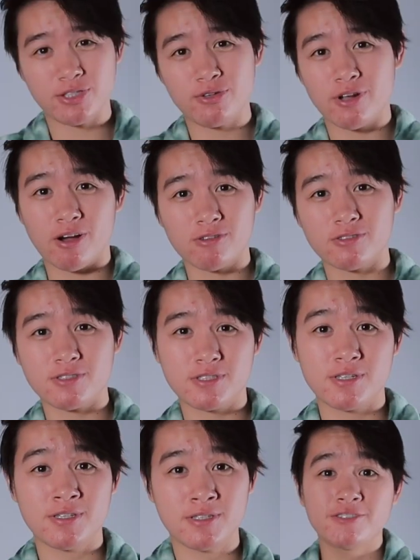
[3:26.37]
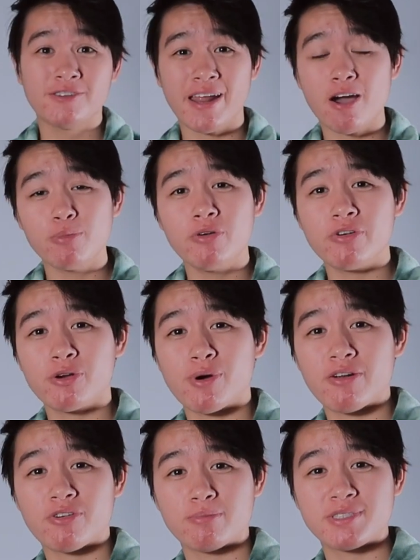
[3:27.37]
two dollars. So now moving
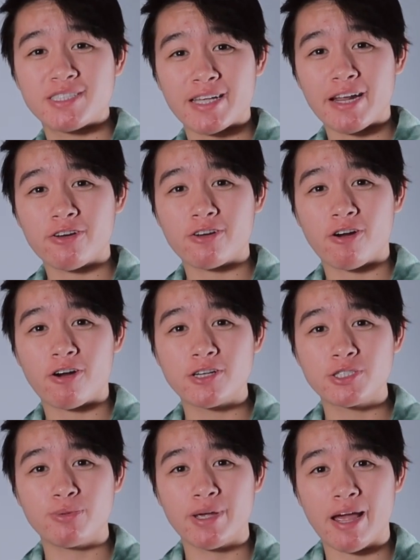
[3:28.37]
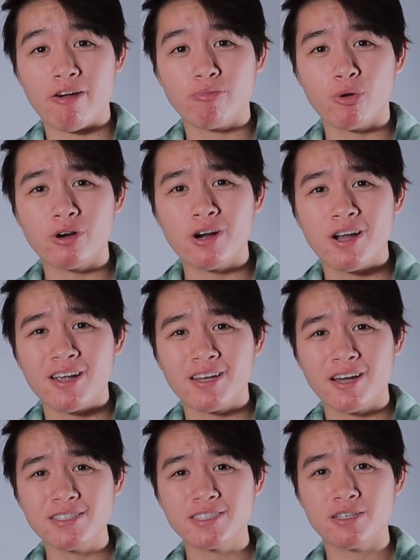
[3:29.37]
away from standard cards, we have more
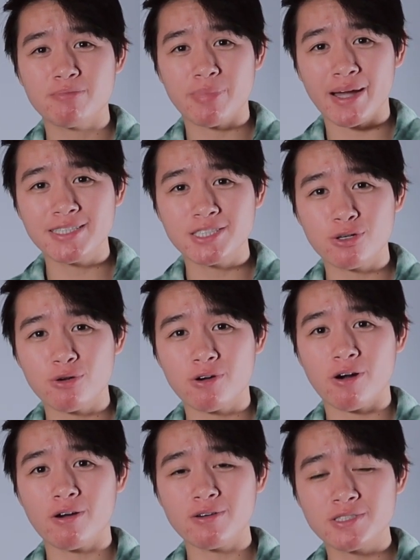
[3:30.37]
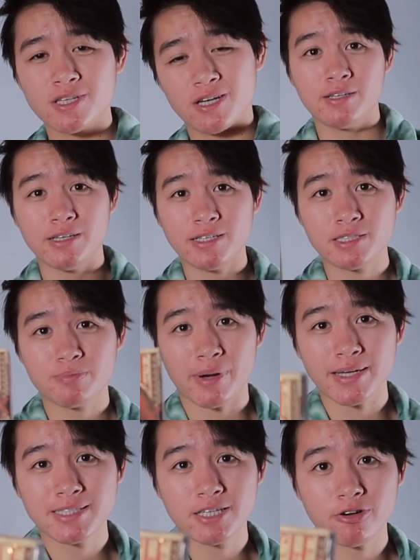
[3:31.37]
custom bicycle cards. These
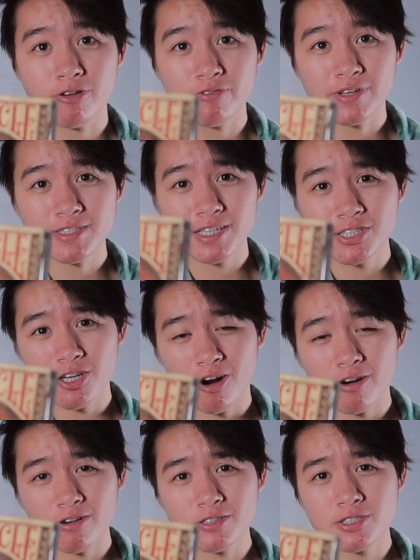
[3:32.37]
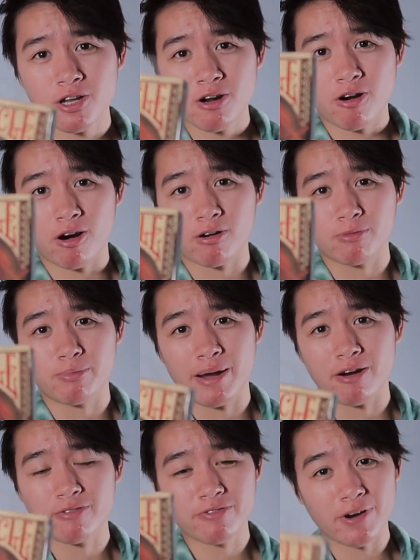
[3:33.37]
bicycle vintage cards are
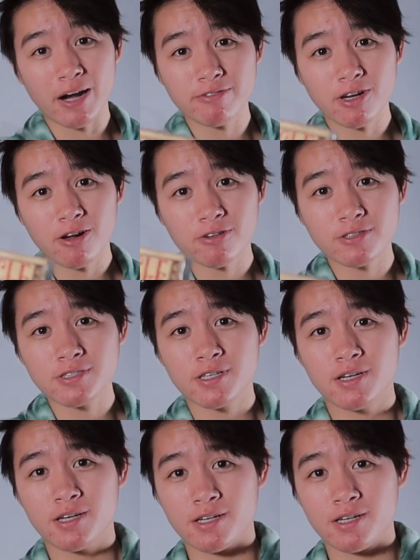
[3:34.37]
about five dollars